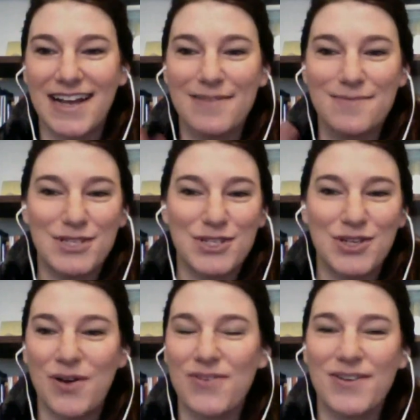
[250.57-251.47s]

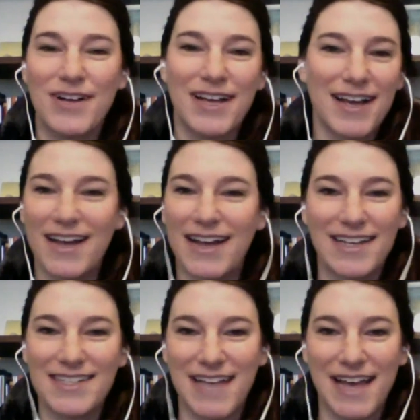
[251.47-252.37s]
so
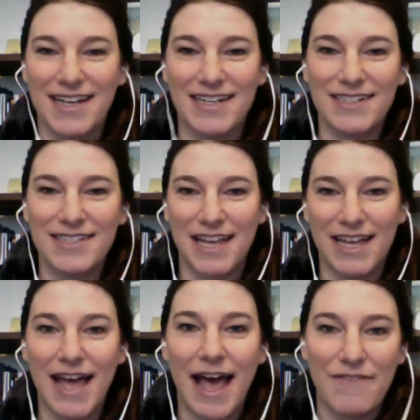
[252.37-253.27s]
excited
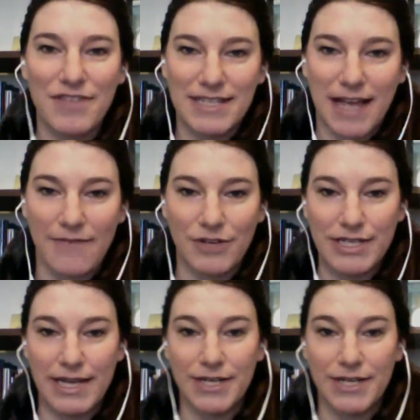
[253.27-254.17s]
to have this
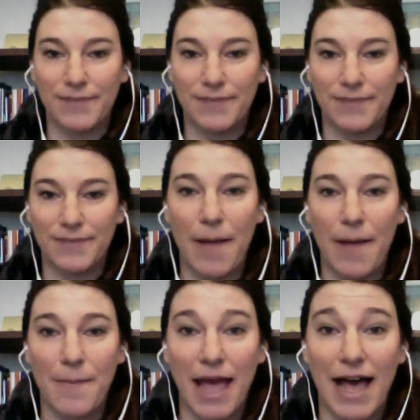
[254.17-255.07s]
conversation,
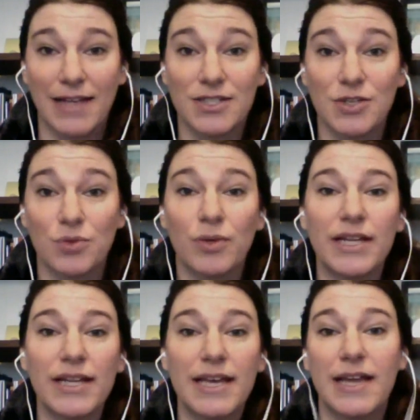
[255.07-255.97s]
and
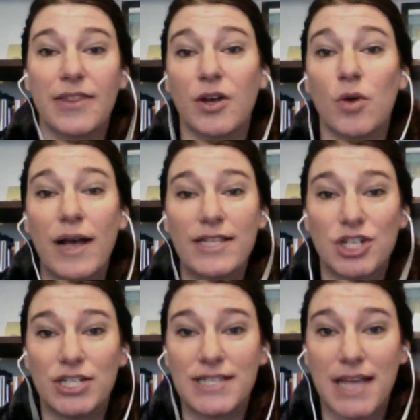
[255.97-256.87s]
really the
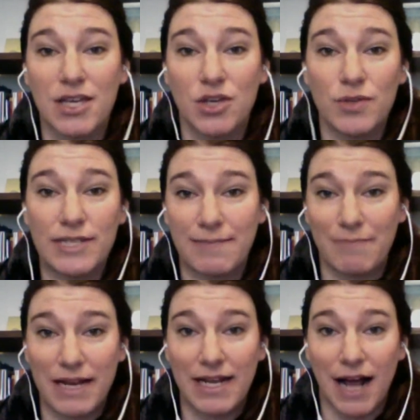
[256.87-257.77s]
questions that you
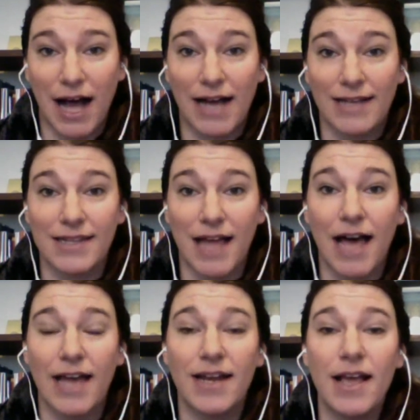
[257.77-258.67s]
submitted
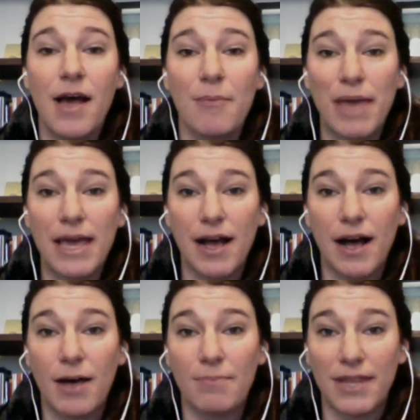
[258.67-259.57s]
online make
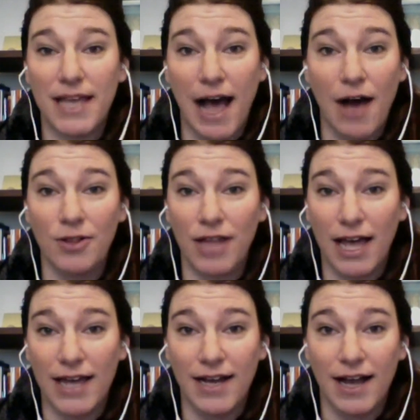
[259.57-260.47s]
up the
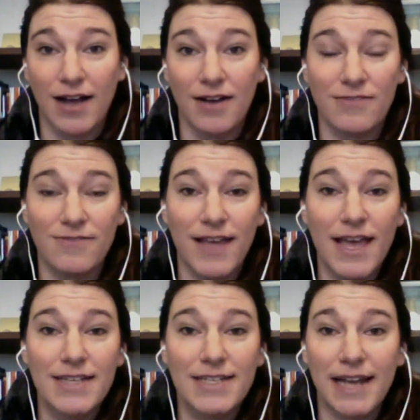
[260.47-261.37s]
outline of
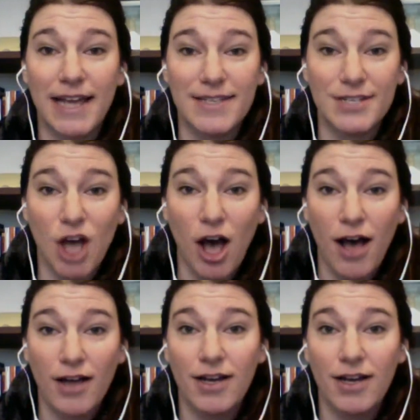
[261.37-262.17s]
today's talk,